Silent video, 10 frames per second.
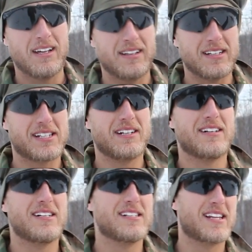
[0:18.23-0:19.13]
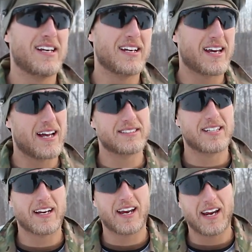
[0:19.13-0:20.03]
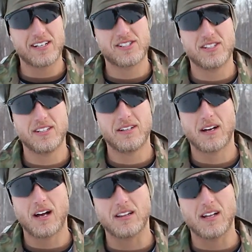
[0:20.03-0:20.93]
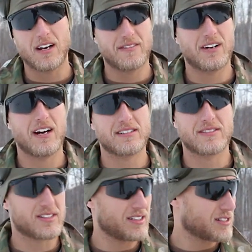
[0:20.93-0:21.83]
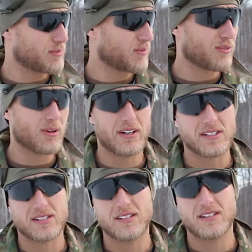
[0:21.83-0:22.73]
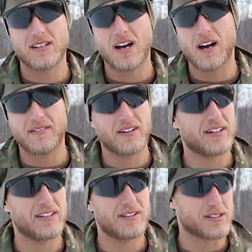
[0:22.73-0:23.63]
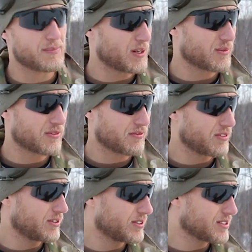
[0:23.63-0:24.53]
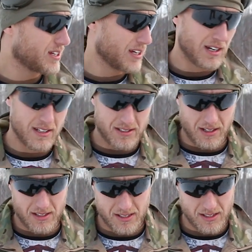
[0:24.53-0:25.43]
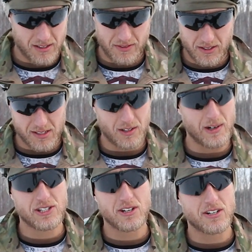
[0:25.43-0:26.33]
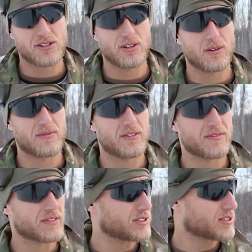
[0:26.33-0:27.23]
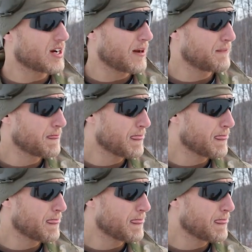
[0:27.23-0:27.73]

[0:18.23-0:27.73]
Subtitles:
This here is the Kel-Tec Ksg. A lot of you guys have seen this before. It's not very new. It's been out for a few years. Saw this thing a few years ago at SHOT Show for the first time.